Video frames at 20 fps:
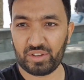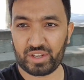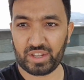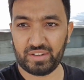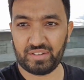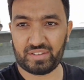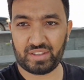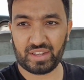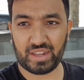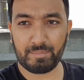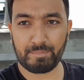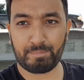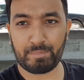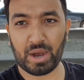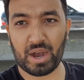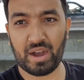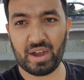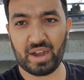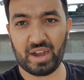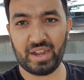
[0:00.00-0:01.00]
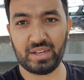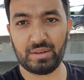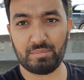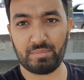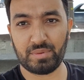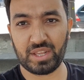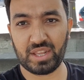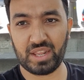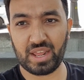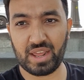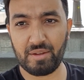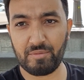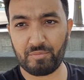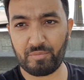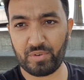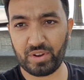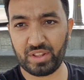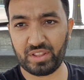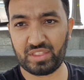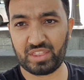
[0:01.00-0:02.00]
you can see behind me,
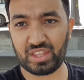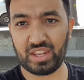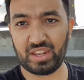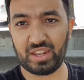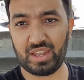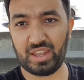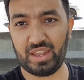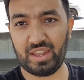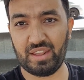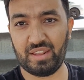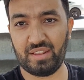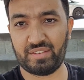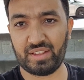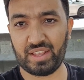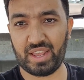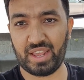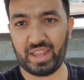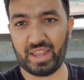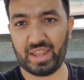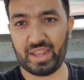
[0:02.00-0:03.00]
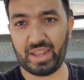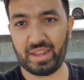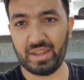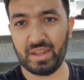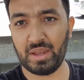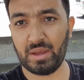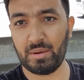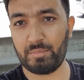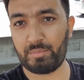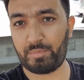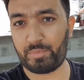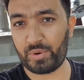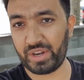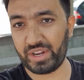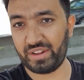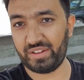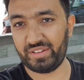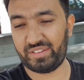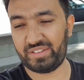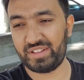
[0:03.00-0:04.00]
everything is a
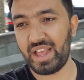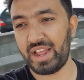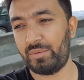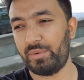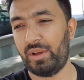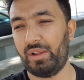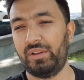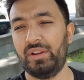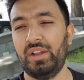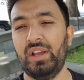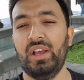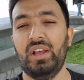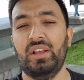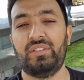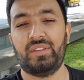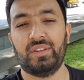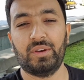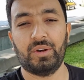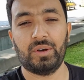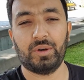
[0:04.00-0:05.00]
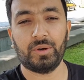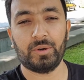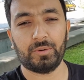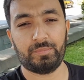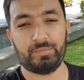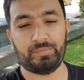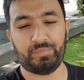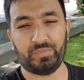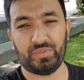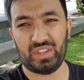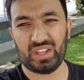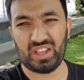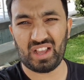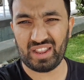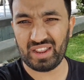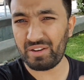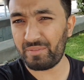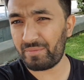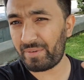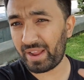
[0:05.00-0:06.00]
Prius, that one. So
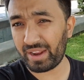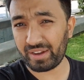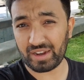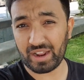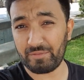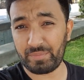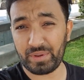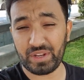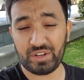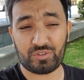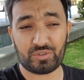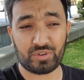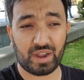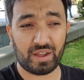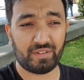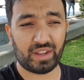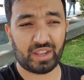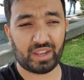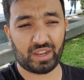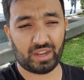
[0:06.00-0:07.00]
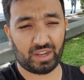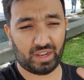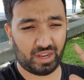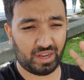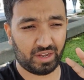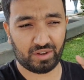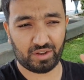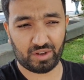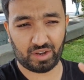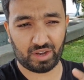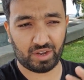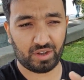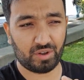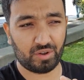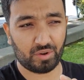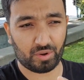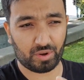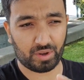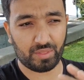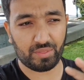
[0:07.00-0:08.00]
in fact I've been traveling
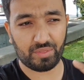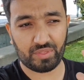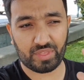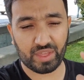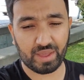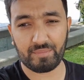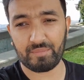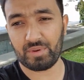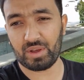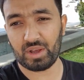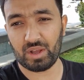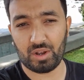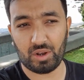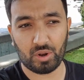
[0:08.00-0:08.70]
in them a